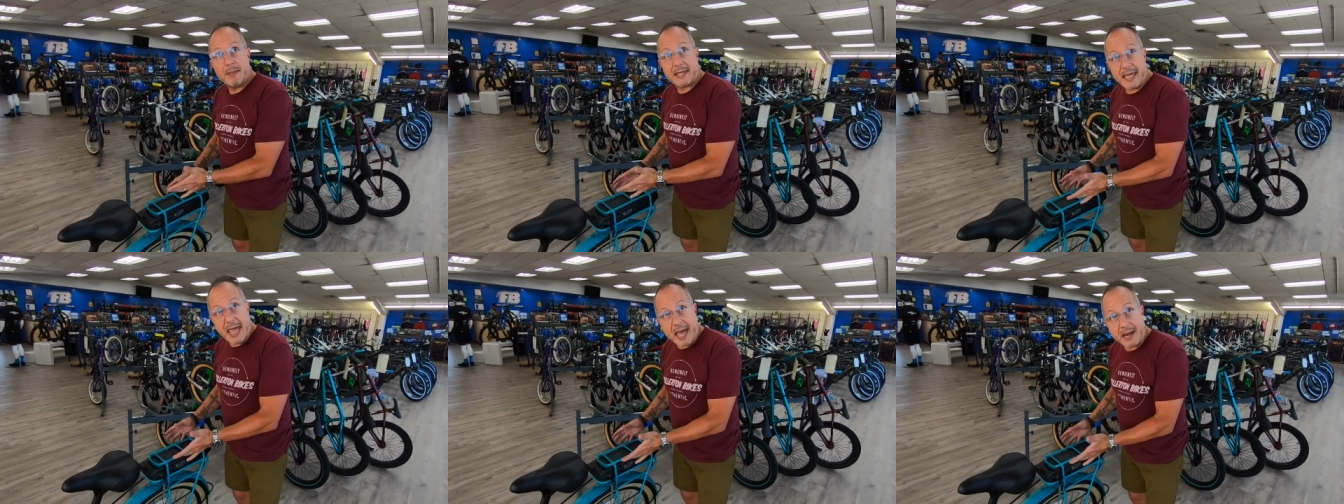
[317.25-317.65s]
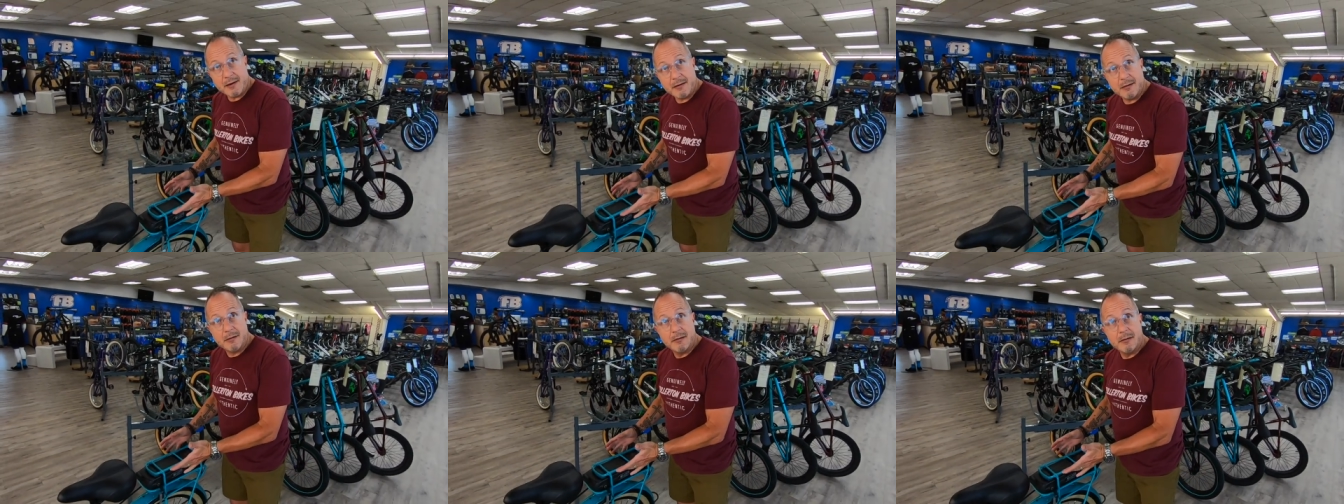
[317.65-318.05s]
They
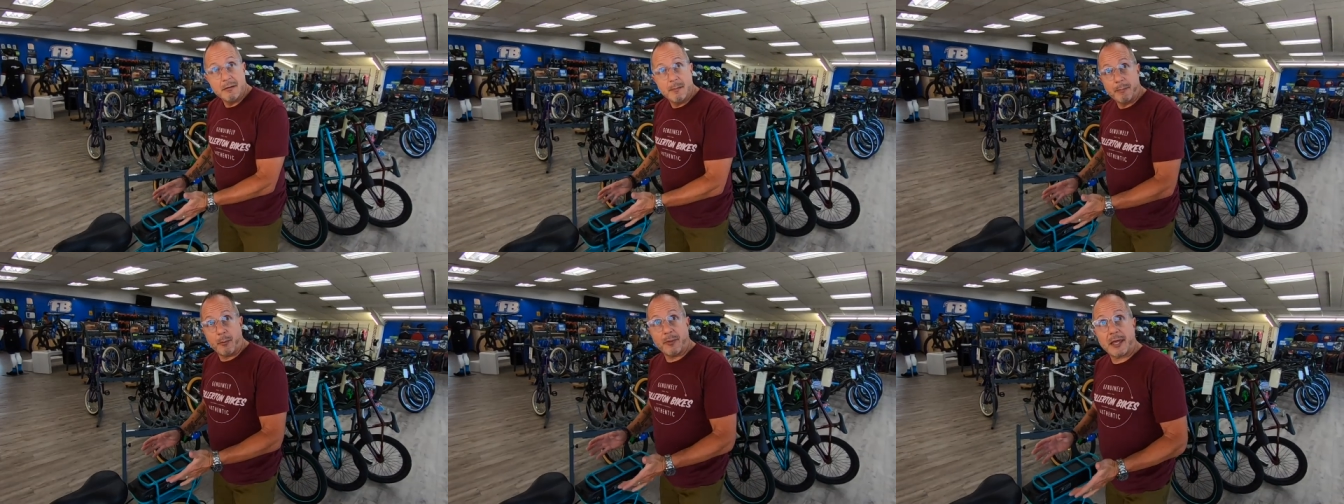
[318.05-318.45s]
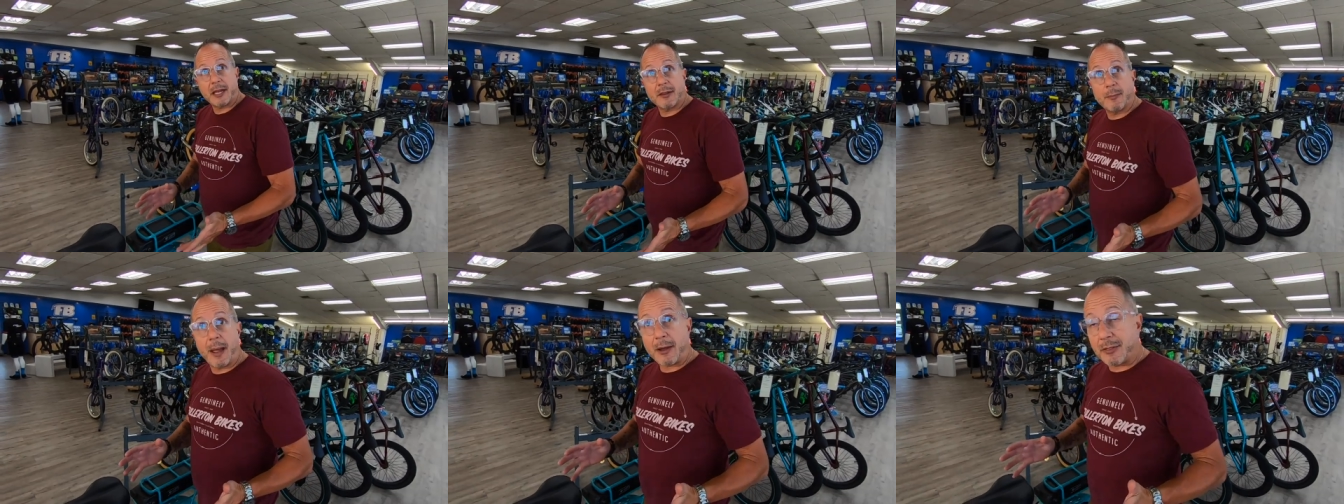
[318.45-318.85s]
can, but when they
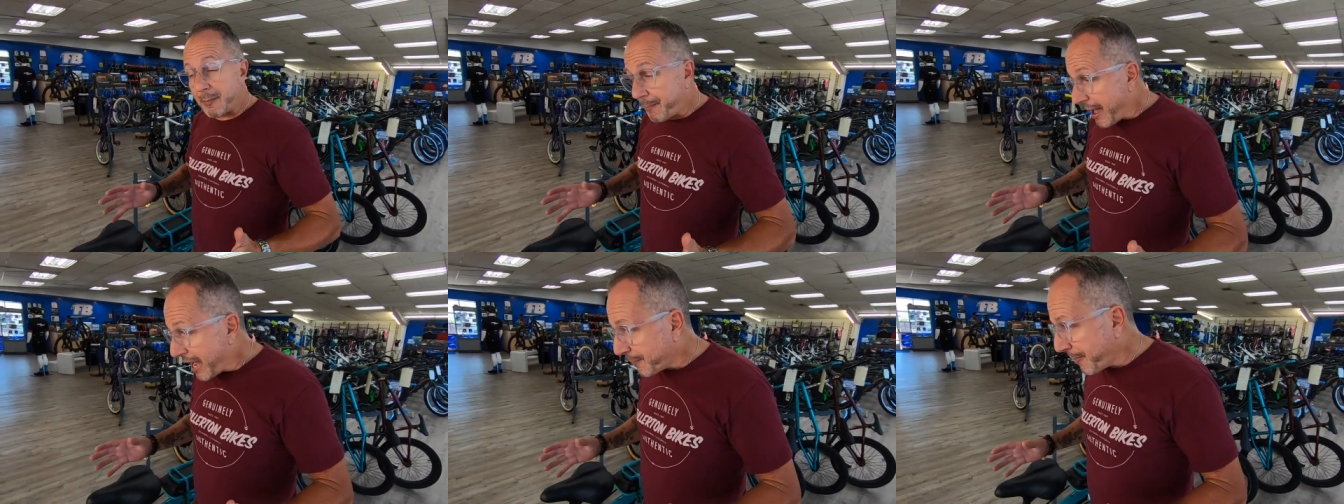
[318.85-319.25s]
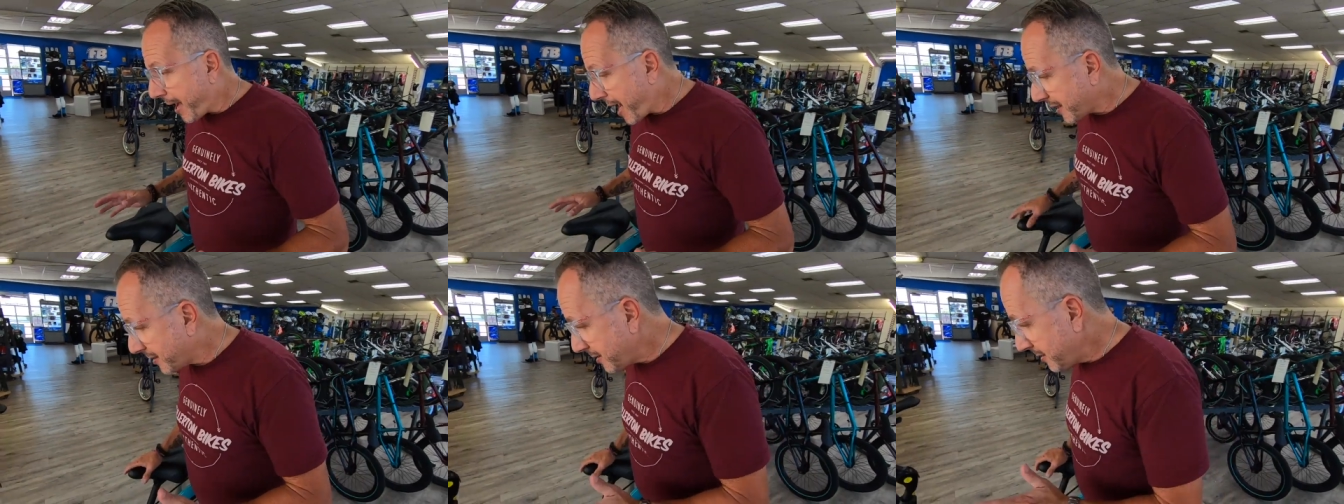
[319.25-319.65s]
get on the bike with a
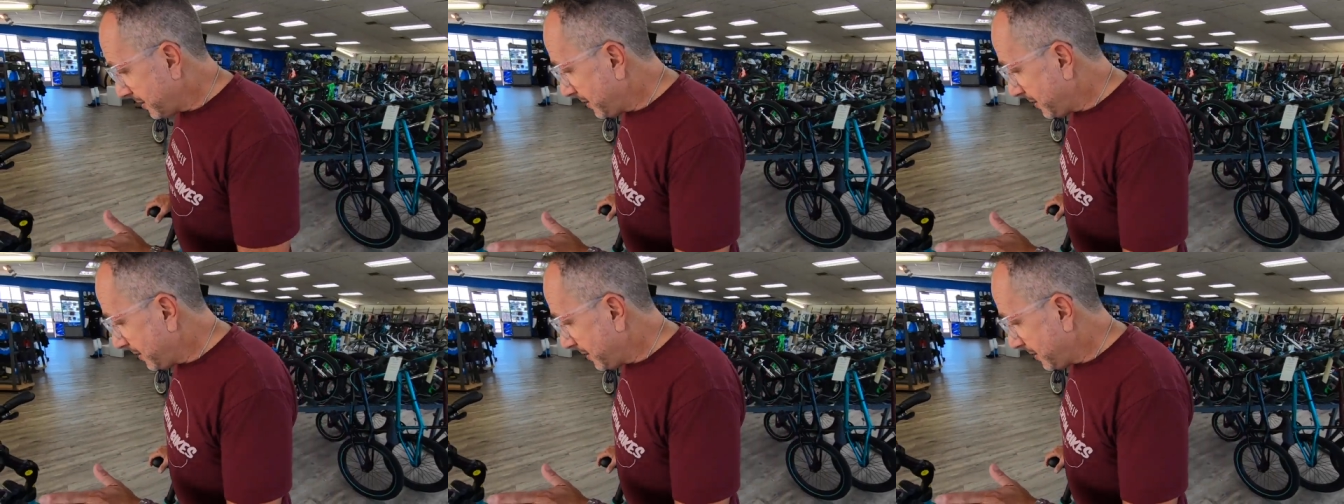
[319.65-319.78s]
backpack,